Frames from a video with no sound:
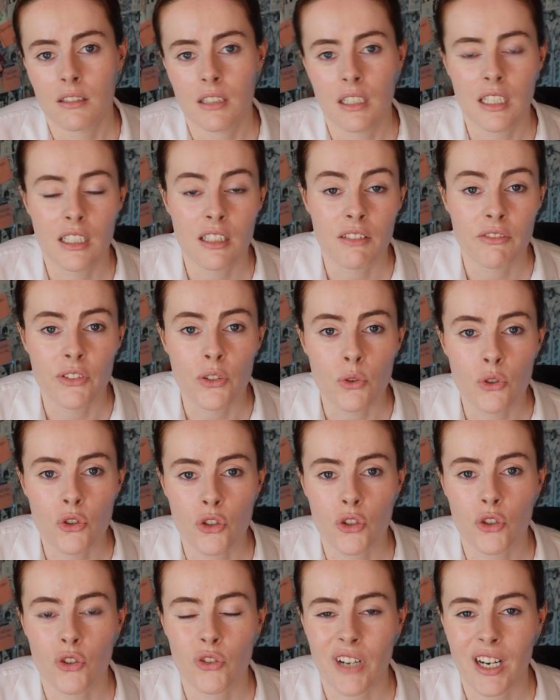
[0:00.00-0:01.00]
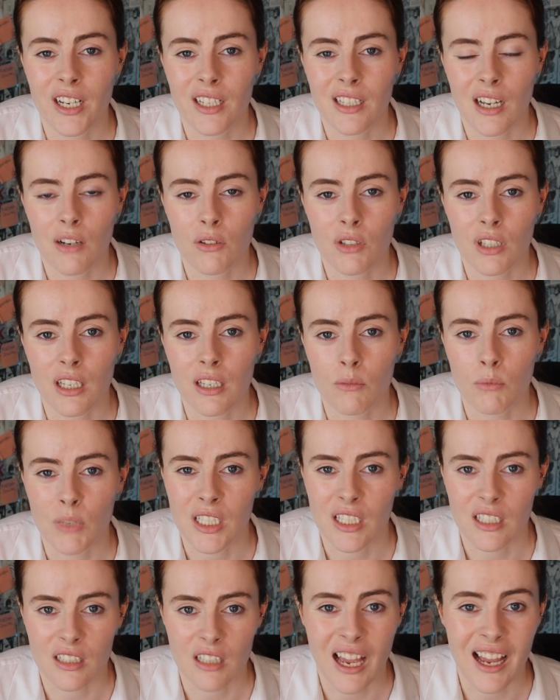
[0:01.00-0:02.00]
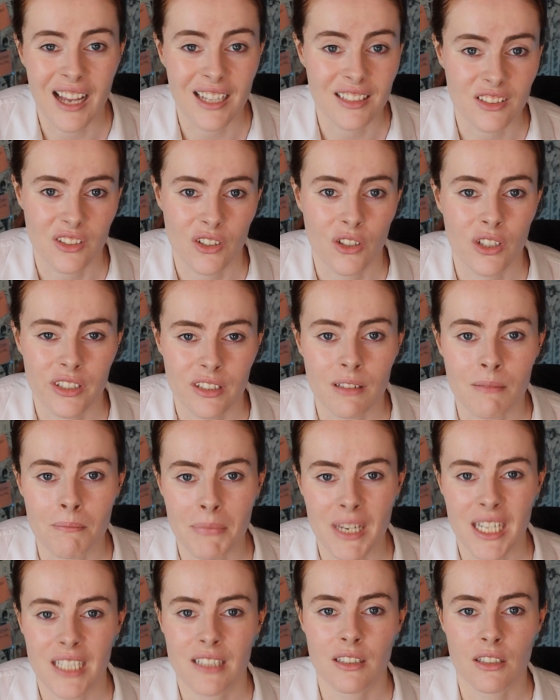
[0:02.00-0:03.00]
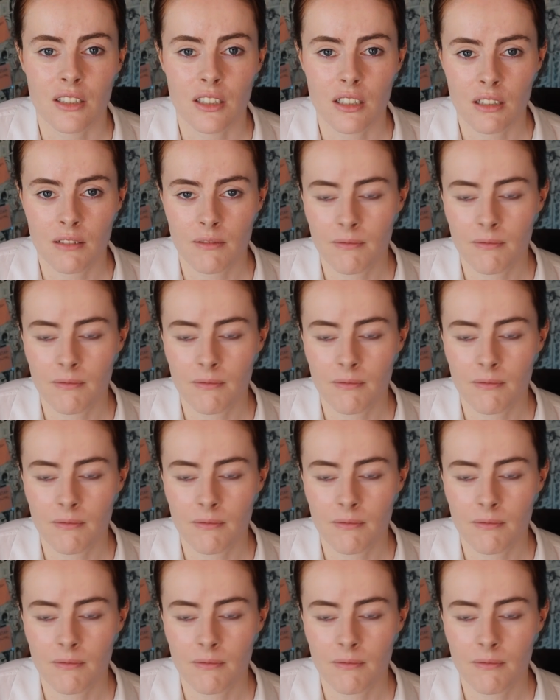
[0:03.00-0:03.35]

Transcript: in the future try it out again when it has gotten better.